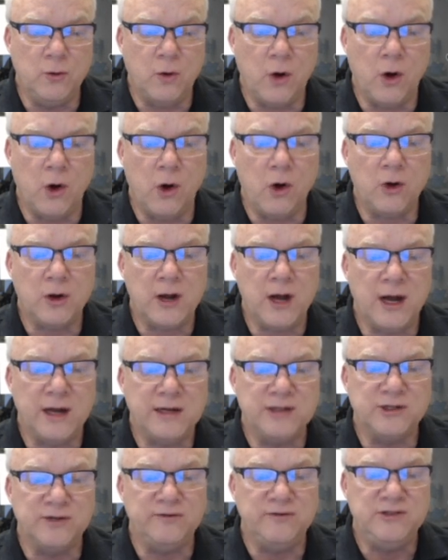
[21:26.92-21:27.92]
all
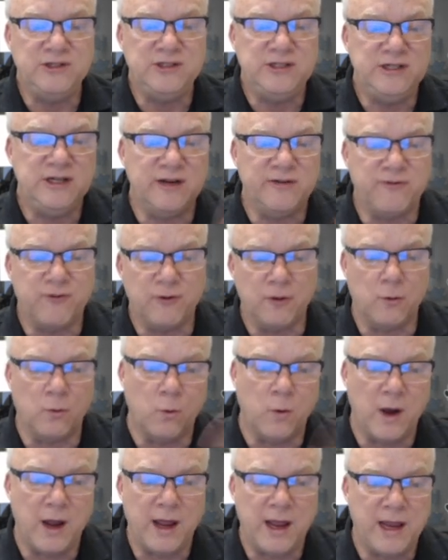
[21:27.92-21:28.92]
kinds of different
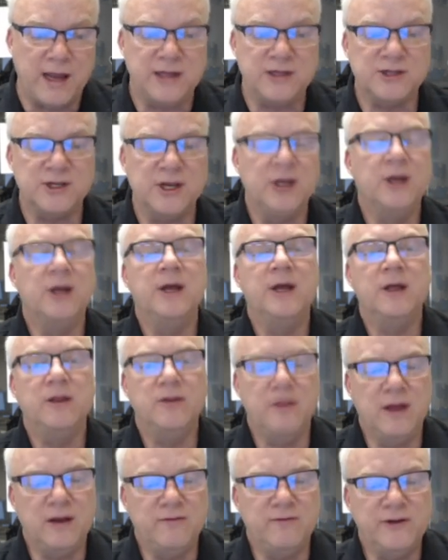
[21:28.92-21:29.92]
ways
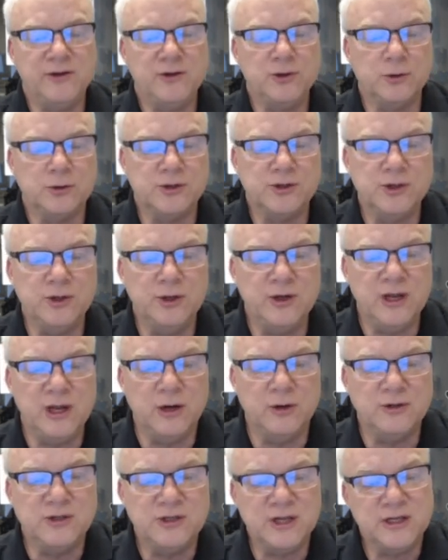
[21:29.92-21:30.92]
that Visual
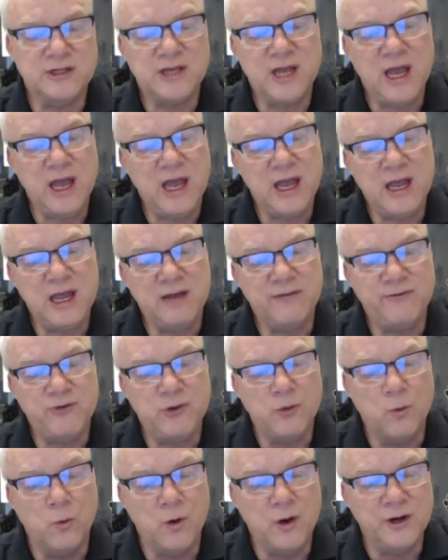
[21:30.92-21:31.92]
Studio says, hey, if
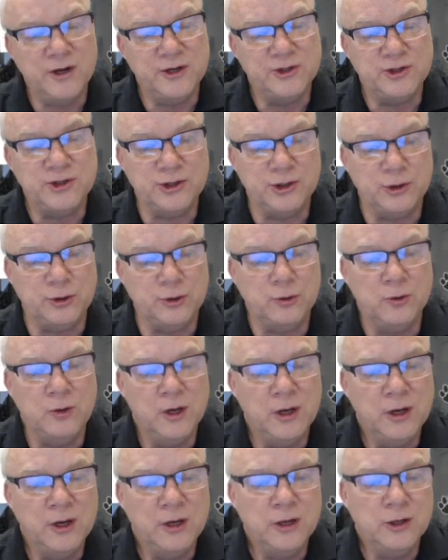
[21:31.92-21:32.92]
you wanted to,
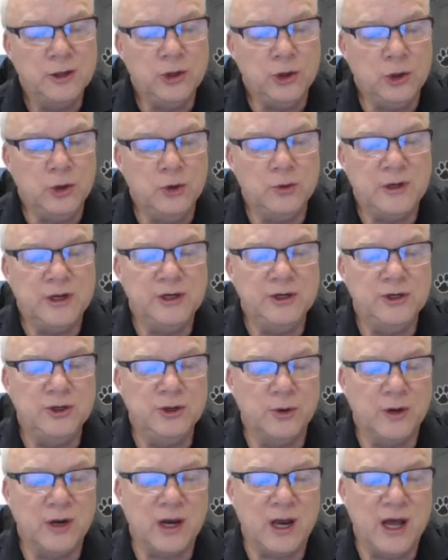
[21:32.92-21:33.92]
you can
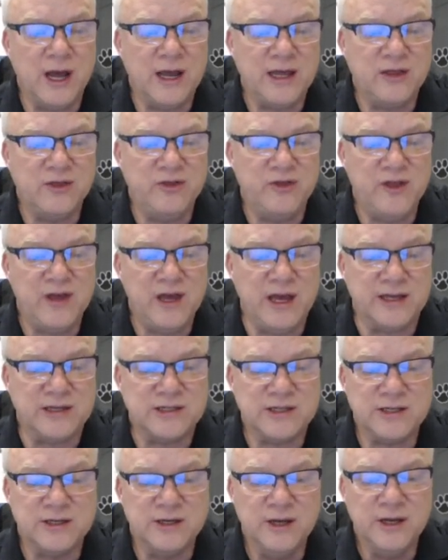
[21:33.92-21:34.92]
do it like
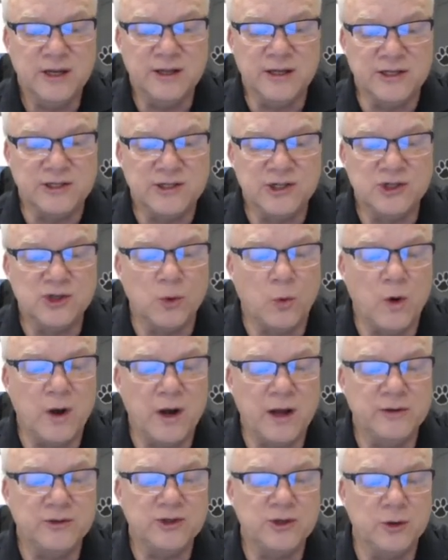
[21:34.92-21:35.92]
this. This is the one
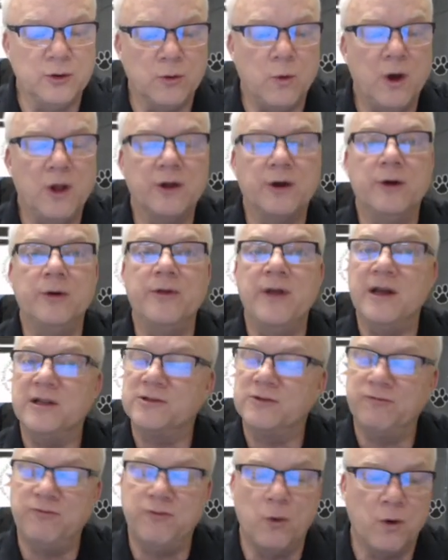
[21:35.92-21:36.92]
I was doing a while ago.
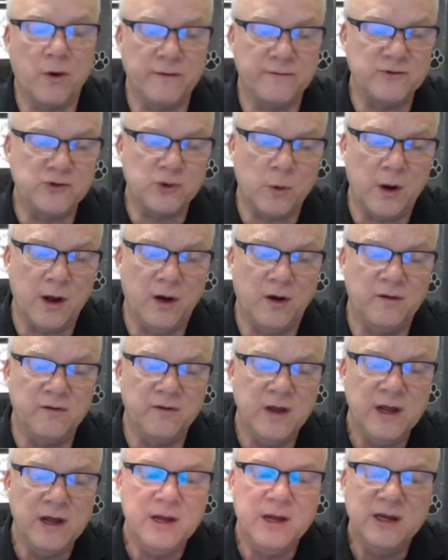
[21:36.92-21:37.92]
That's 4 of 12.
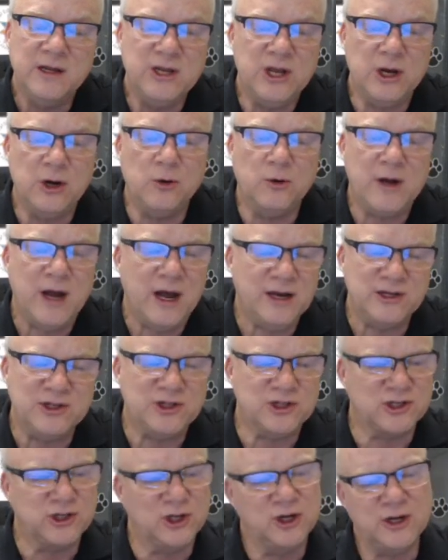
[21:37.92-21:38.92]
You know, kind of
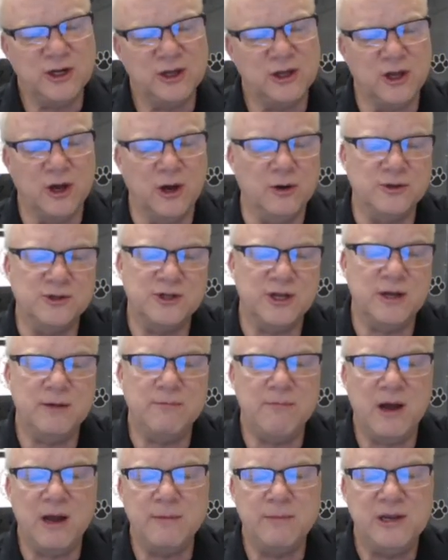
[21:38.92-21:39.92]
just look at those. That
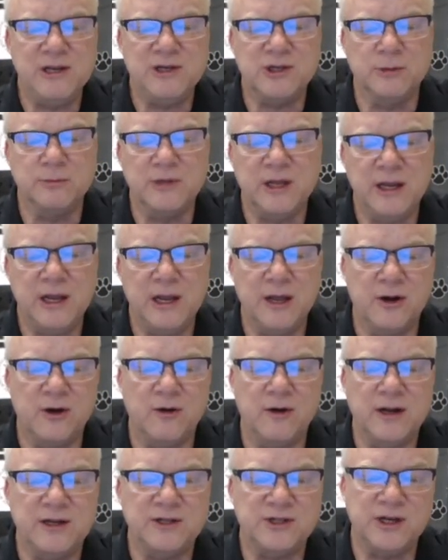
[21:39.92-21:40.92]
might be something
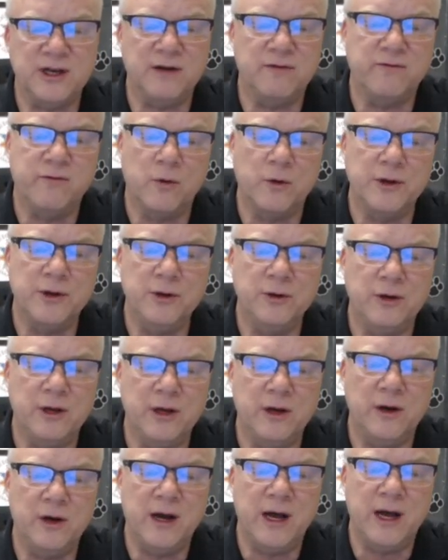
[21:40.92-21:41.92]
interesting for you
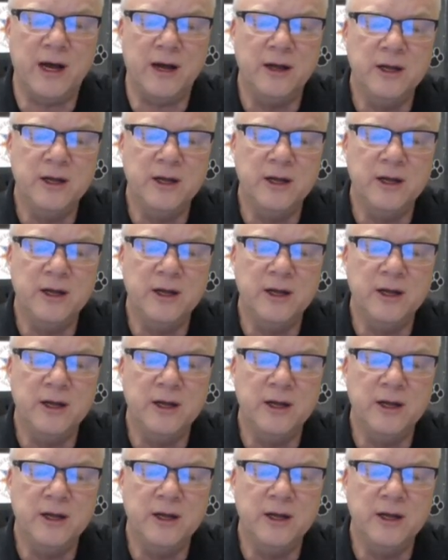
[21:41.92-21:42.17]
to